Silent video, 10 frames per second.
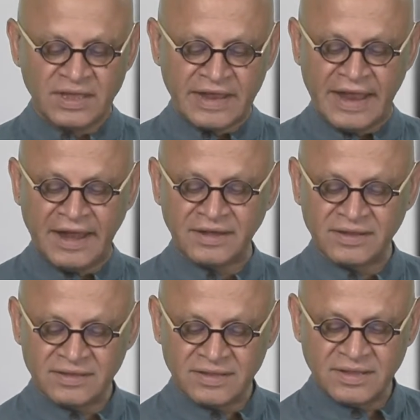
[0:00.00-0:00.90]
And
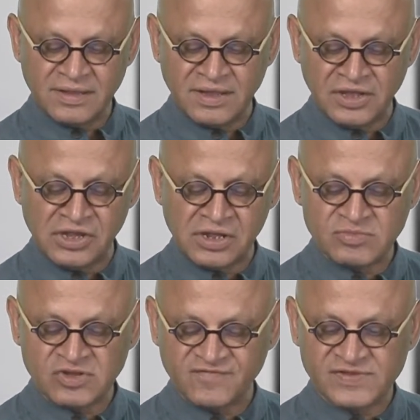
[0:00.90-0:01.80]
in
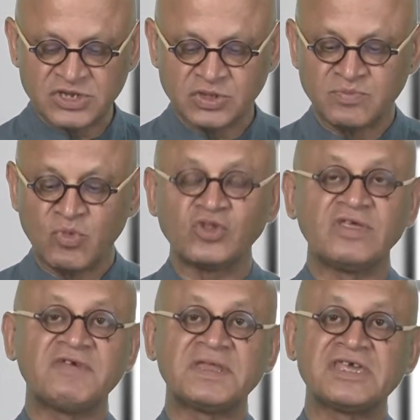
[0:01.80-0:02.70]
terms of
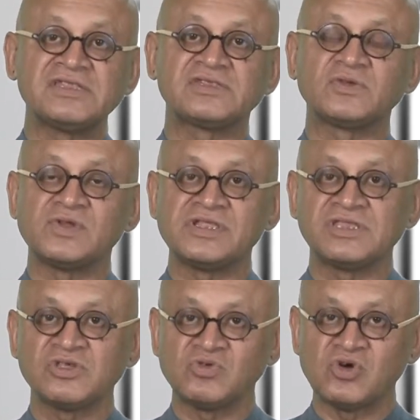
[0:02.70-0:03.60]
motivating
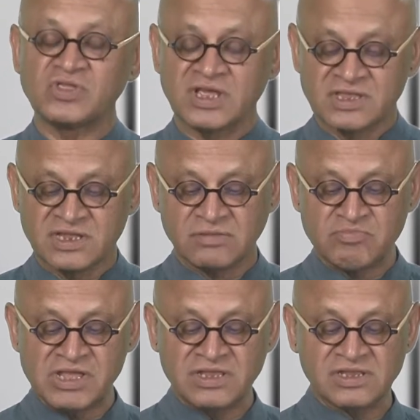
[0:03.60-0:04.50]
students, you know that this
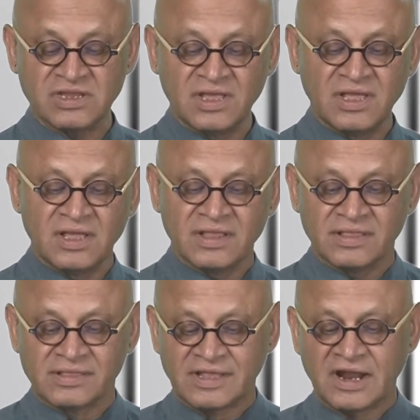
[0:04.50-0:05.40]
means
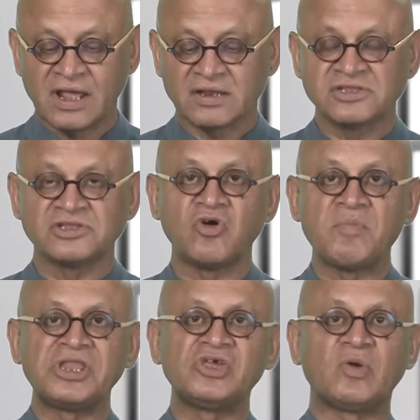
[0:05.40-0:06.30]
there are so
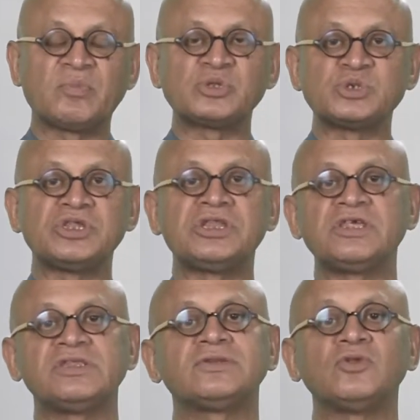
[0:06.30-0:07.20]
many
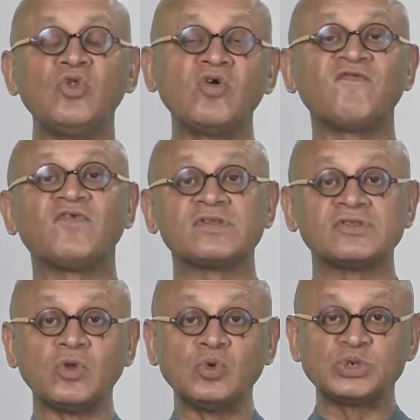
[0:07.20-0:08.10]
opportunities to look for
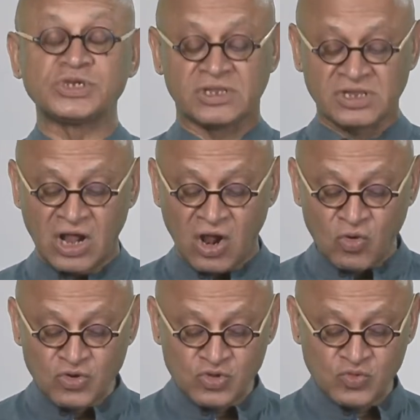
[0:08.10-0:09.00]
solutions.
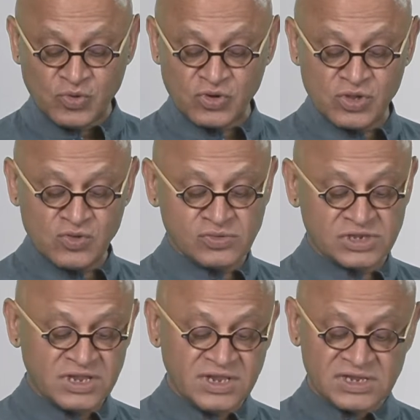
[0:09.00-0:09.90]
How do you produce
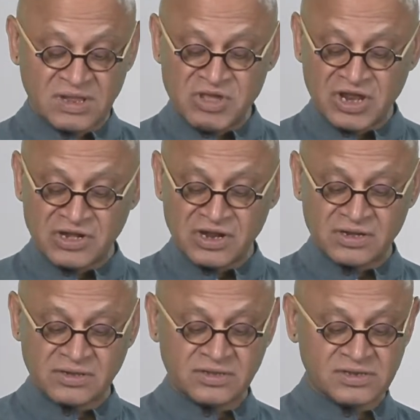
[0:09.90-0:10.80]

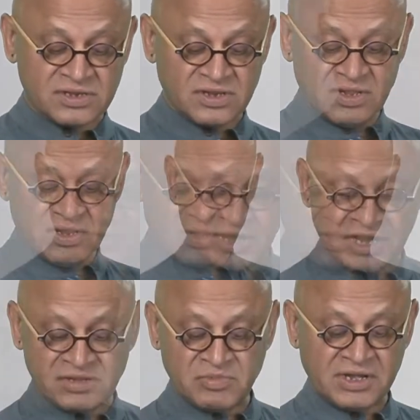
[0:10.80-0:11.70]
semiconductors,
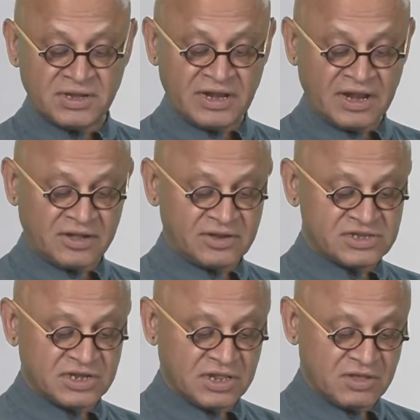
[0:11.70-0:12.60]
transmit
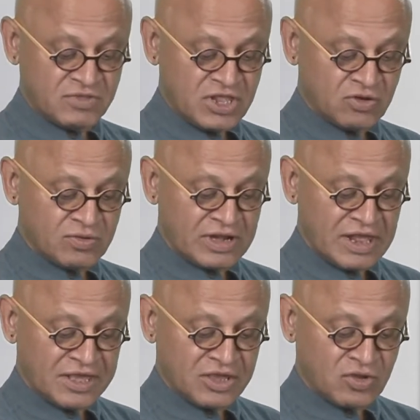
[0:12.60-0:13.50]
electricity without
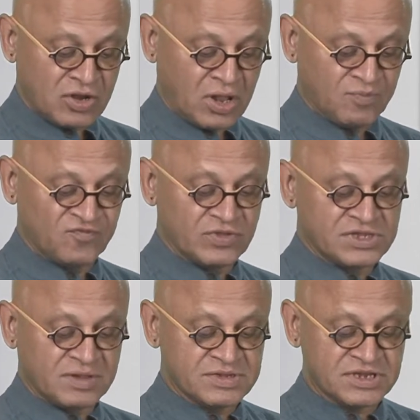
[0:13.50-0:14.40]
relying on harmful
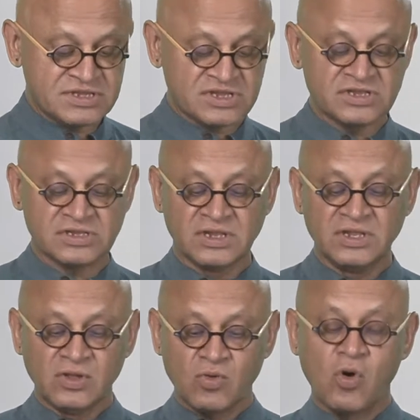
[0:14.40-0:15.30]
substances,
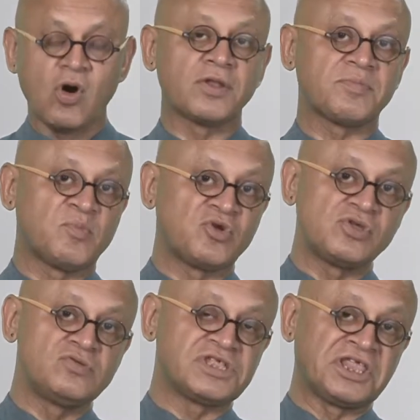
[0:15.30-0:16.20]
or
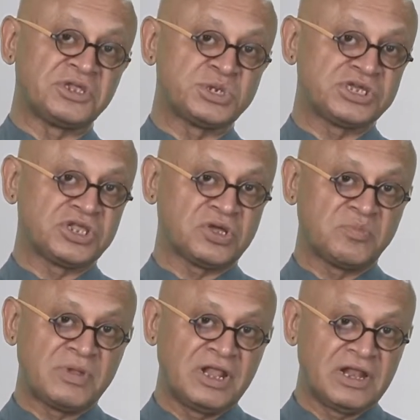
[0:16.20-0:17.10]
produce energy in a
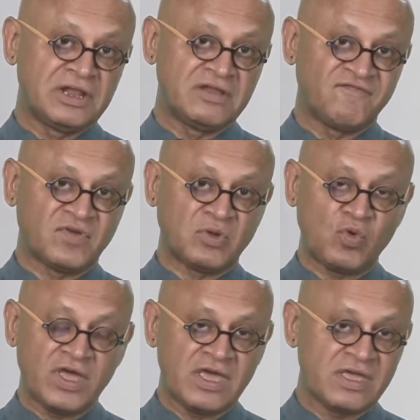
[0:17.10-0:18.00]
completely different
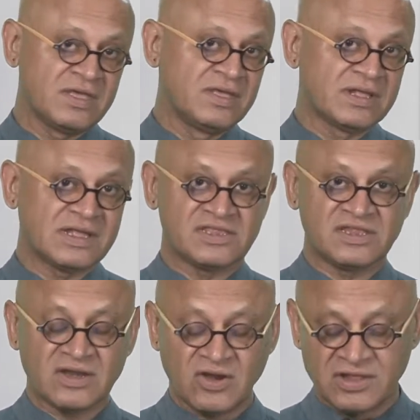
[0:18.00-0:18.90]
way,
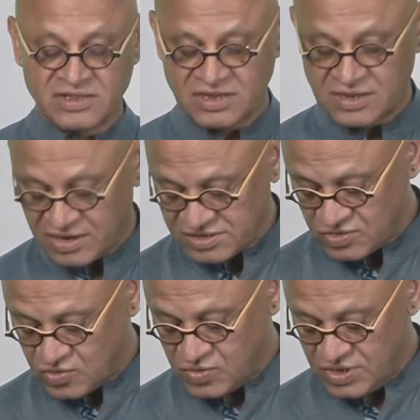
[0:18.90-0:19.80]
etc., etc.
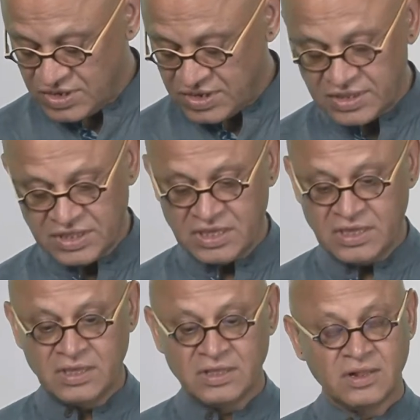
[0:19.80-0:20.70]
So
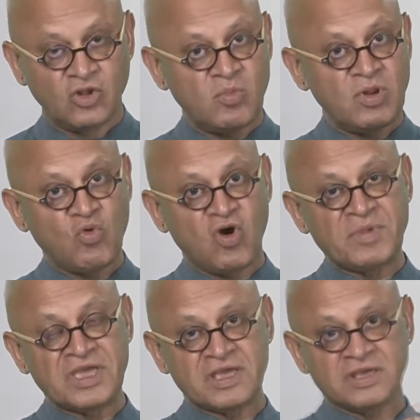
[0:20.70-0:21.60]
the global
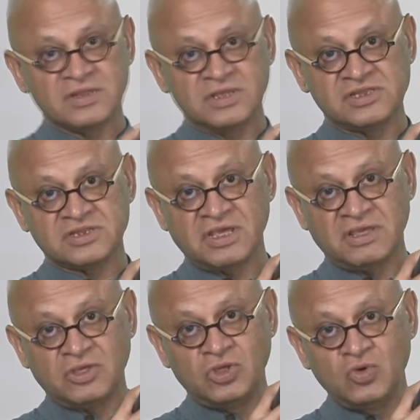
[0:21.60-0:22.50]
warming is a
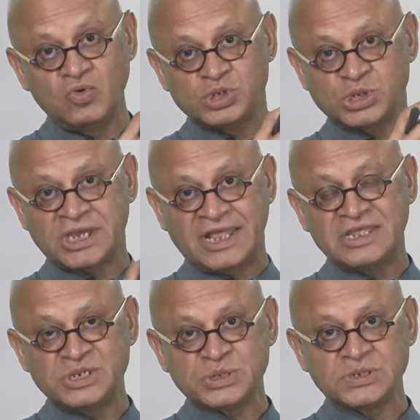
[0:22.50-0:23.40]
huge
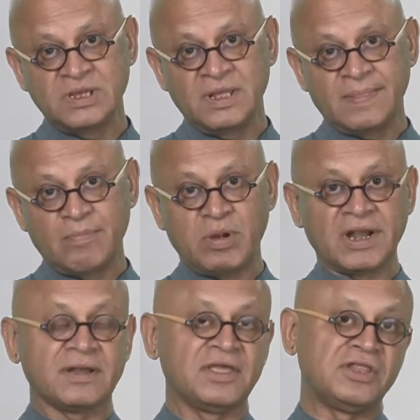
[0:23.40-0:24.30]
challenge, but
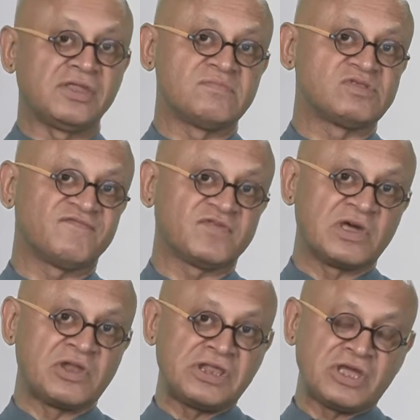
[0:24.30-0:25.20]
in terms of a
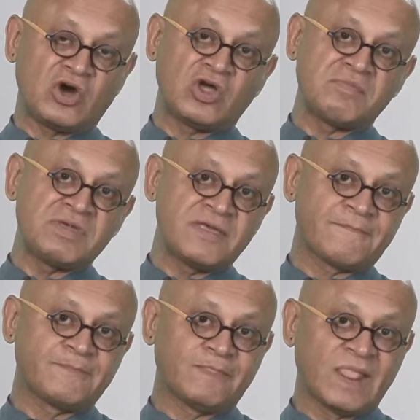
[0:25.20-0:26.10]
green economy,
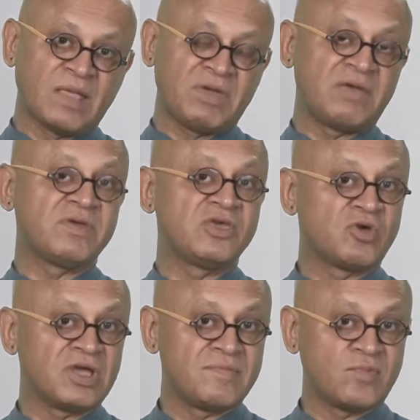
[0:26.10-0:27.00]
maybe you
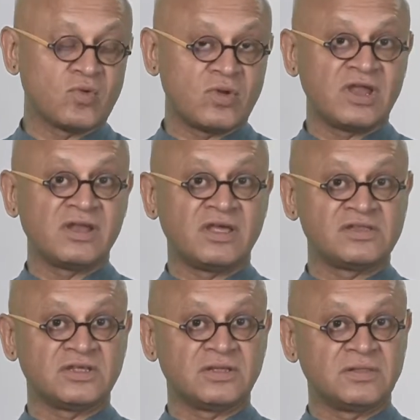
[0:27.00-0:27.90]
can portray it
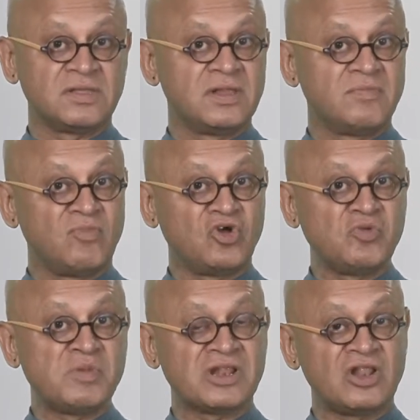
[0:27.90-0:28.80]
as a
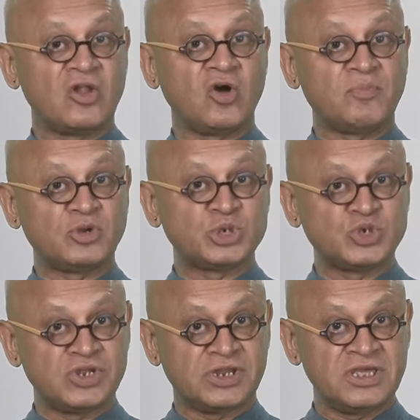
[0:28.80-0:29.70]
monumental
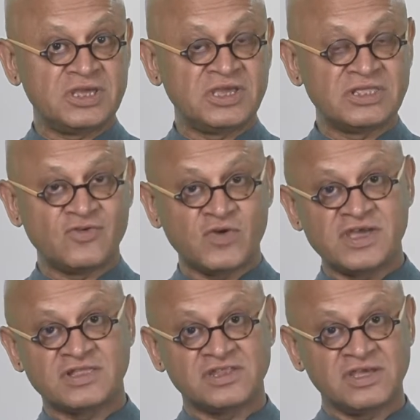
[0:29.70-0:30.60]
opportunity. Either way,
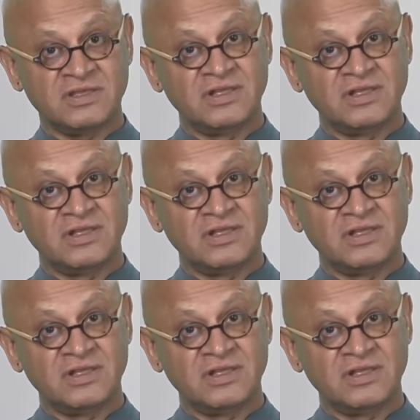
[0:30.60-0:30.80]
it's a